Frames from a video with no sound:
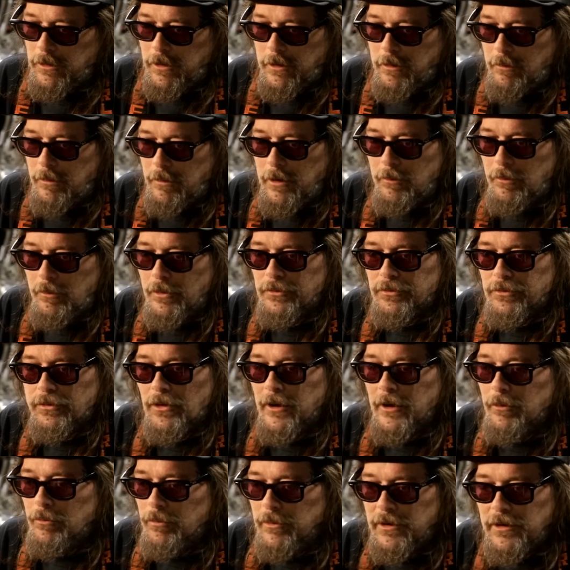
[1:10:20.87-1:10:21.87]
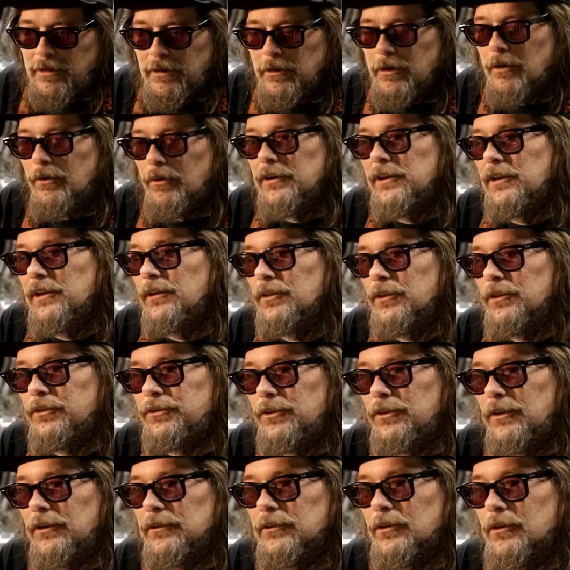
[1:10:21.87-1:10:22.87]
it was like, we didn't know any of this
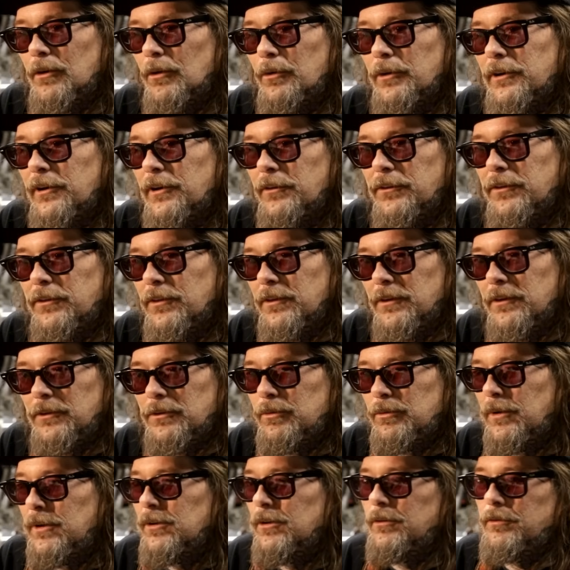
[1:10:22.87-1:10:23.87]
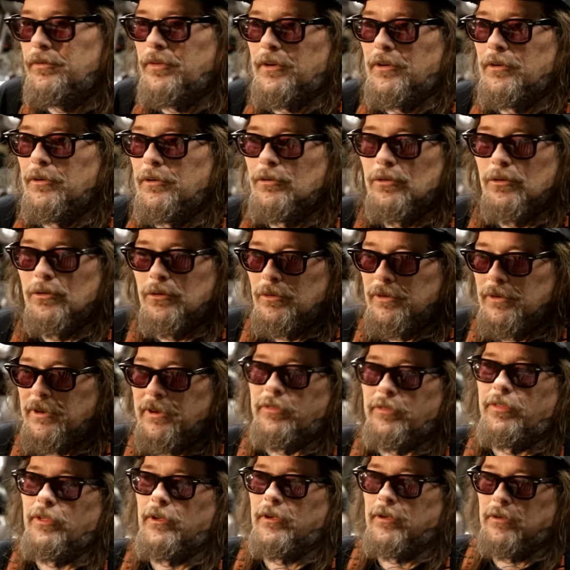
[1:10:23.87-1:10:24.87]
shit going into this. We had no fucking clue
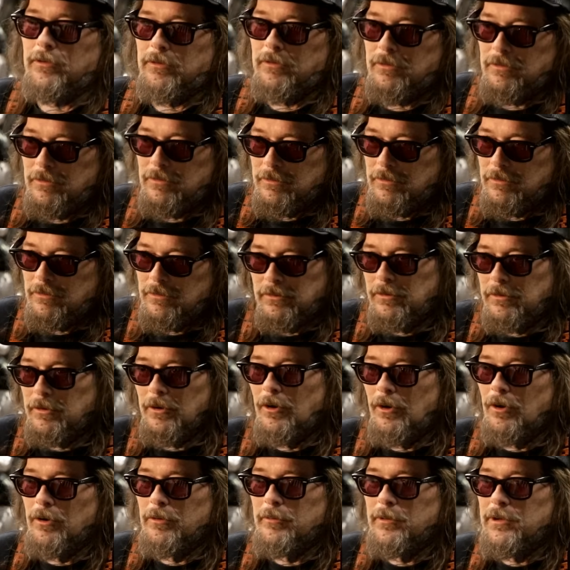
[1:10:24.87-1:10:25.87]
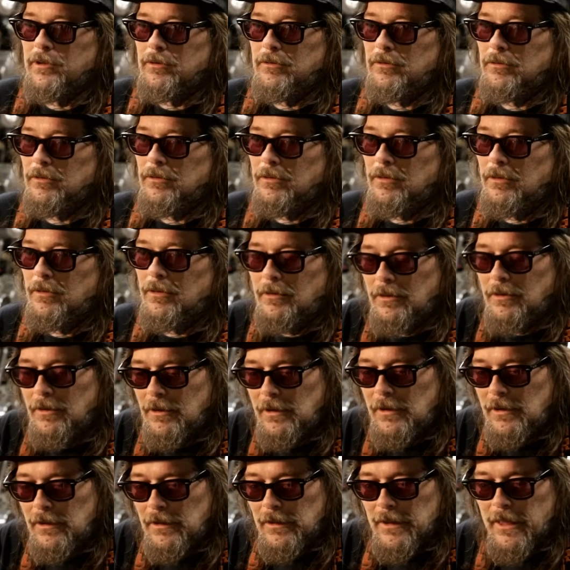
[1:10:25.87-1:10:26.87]
anything. You know what I mean?
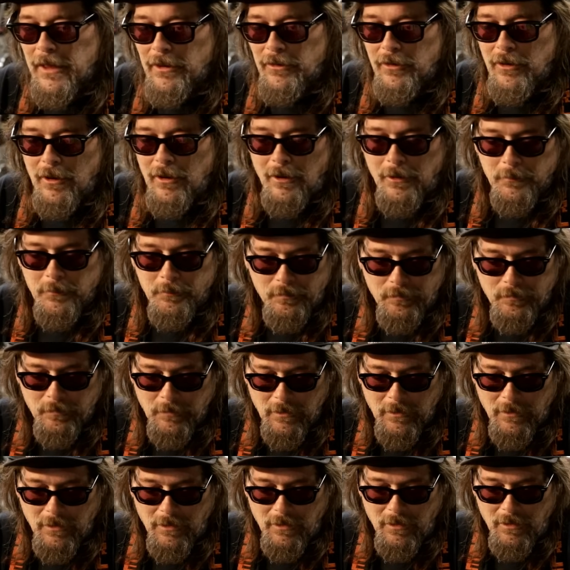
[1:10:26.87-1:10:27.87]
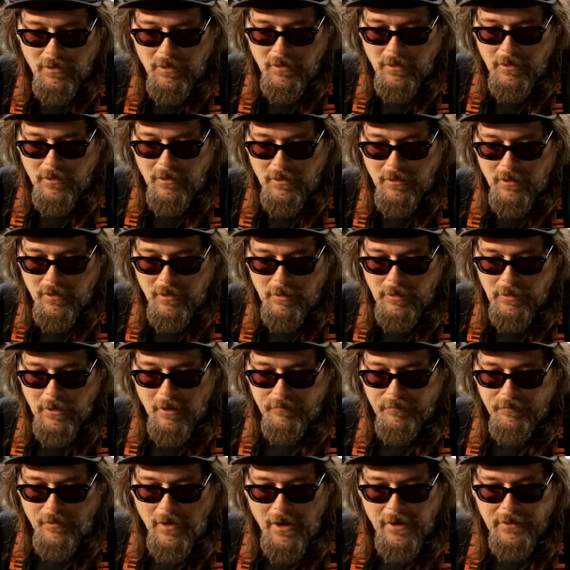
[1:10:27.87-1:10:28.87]
And,
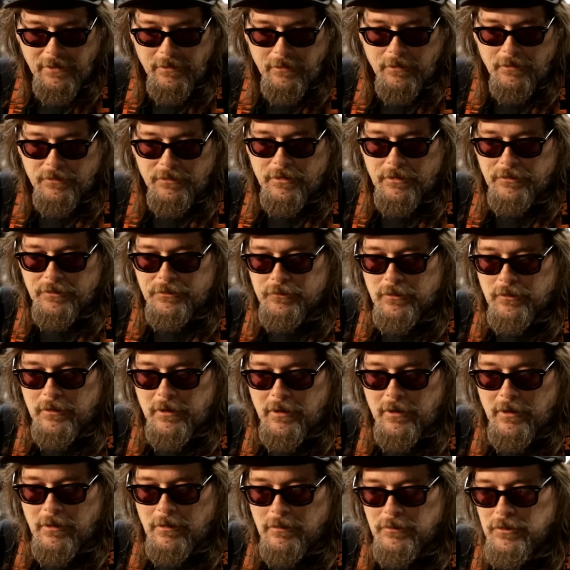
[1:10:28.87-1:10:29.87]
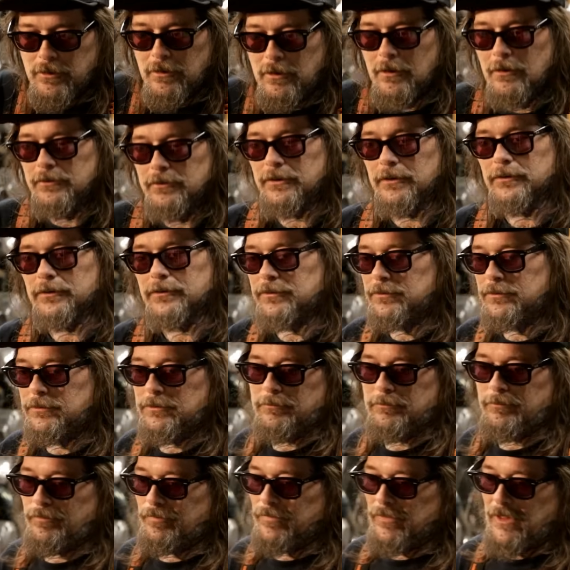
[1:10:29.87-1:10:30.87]
yeah, finding his history and, you know,
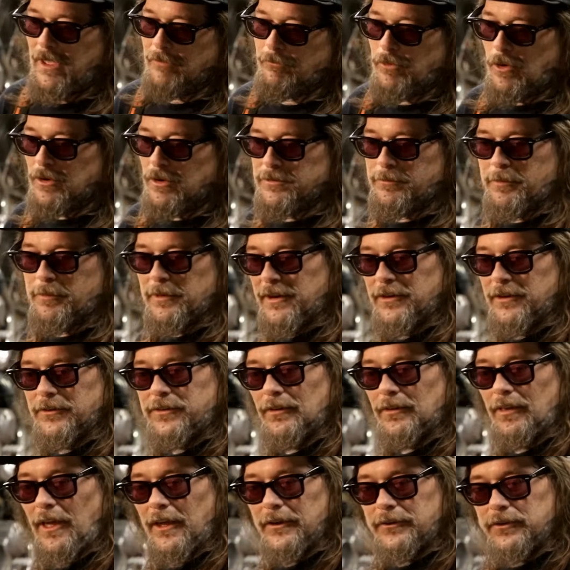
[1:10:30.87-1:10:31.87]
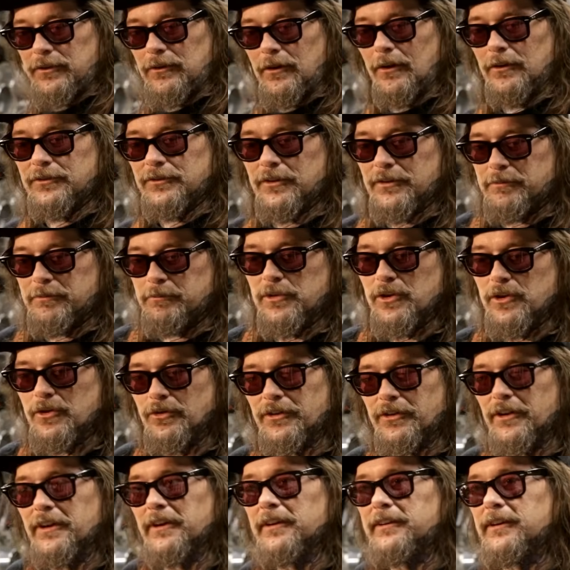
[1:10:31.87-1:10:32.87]
just, I've always been into like, you know, just
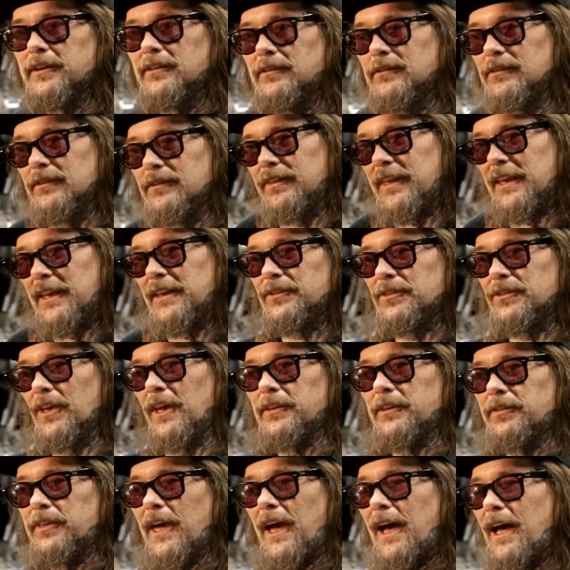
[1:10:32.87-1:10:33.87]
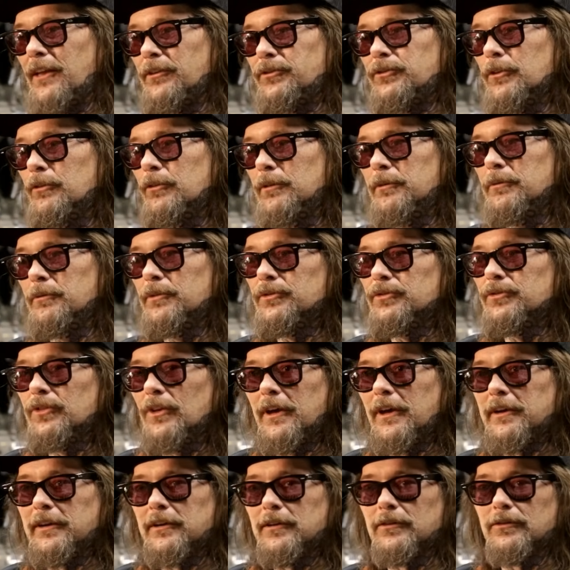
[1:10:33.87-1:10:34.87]
music and things like that. So it was
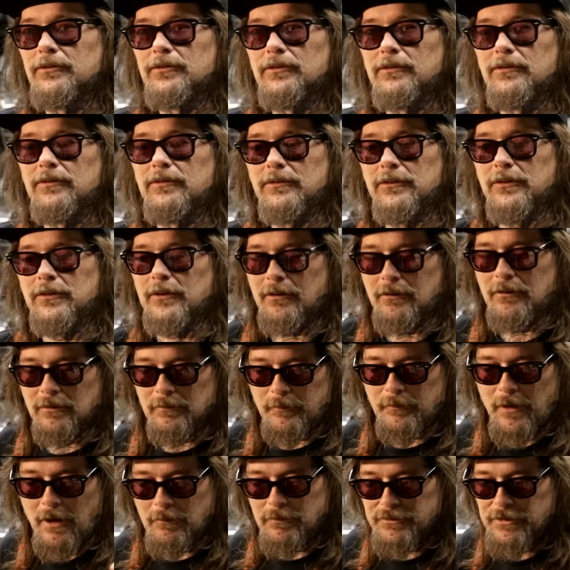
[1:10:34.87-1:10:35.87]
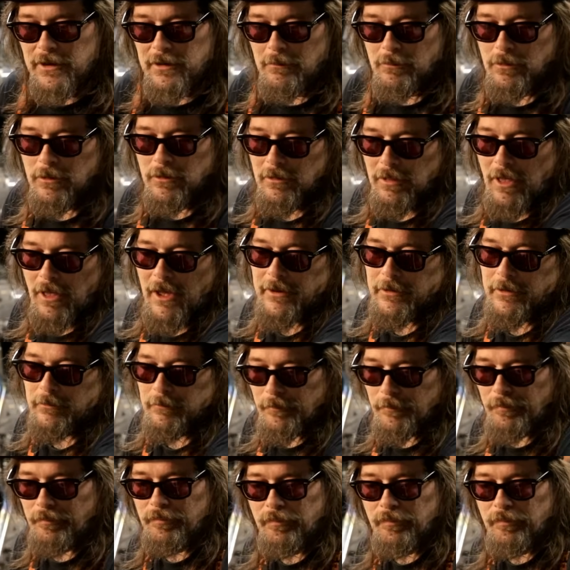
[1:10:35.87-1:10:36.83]
like, you know, I was able to like